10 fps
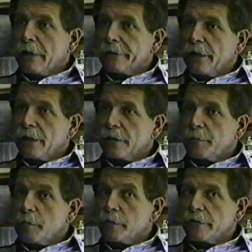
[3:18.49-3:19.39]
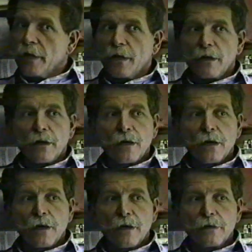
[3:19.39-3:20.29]
Like people think,
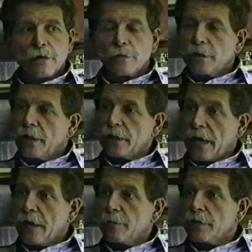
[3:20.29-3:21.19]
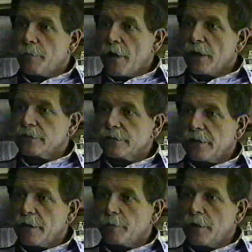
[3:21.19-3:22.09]
uh, you know, they, like they had them in the Bronx, the
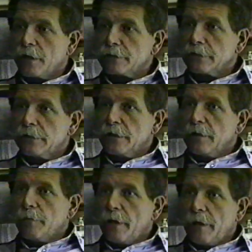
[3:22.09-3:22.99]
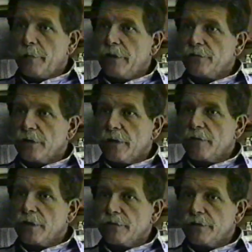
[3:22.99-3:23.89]
South Bronx. Uh, basically,
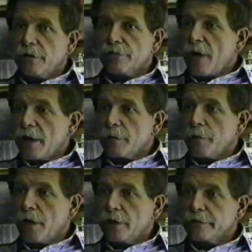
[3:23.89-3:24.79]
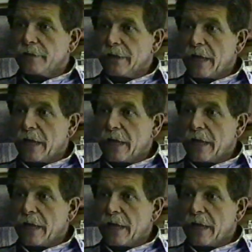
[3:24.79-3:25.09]
everything is here is occupied. There's still a